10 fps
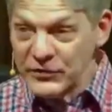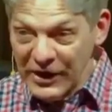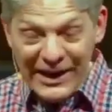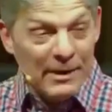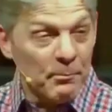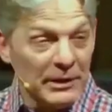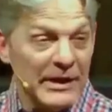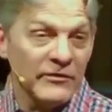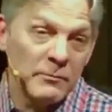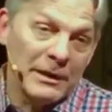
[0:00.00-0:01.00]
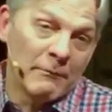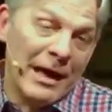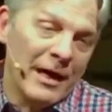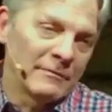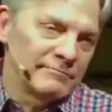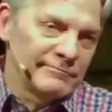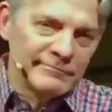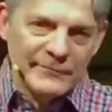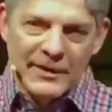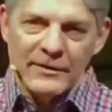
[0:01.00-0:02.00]
But if she didn't believe in me,
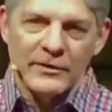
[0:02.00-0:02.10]
well,